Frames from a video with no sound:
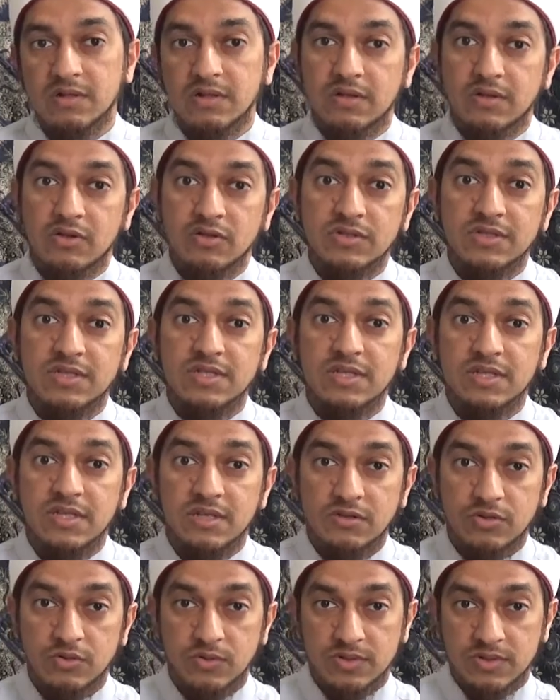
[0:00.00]

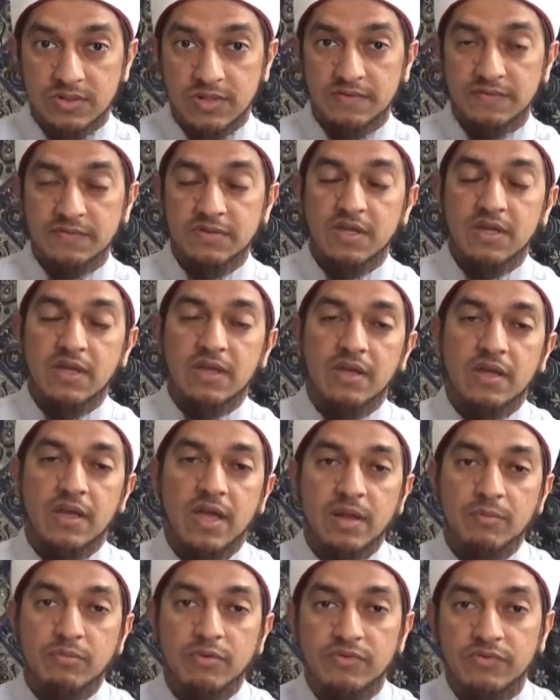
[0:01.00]
conceding to his nafs
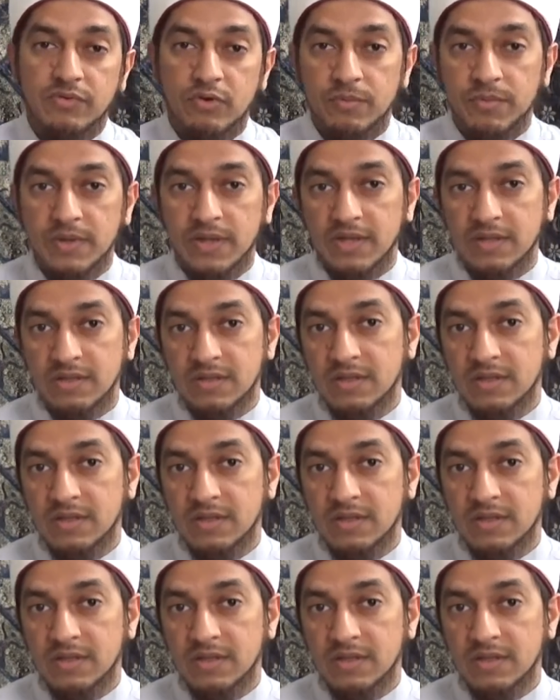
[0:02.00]
and performing